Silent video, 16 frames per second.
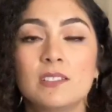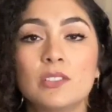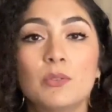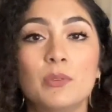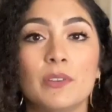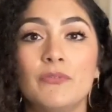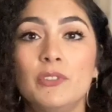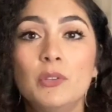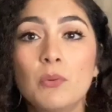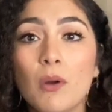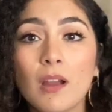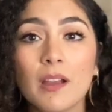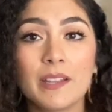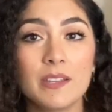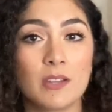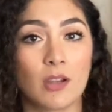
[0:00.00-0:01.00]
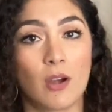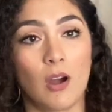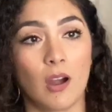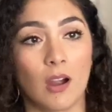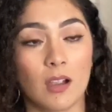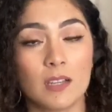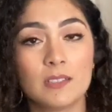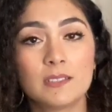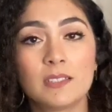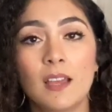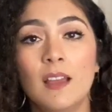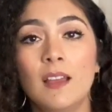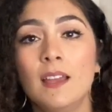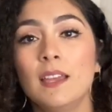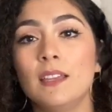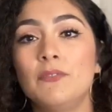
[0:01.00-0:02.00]
So if you are into cars,
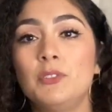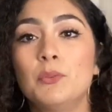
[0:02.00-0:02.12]
if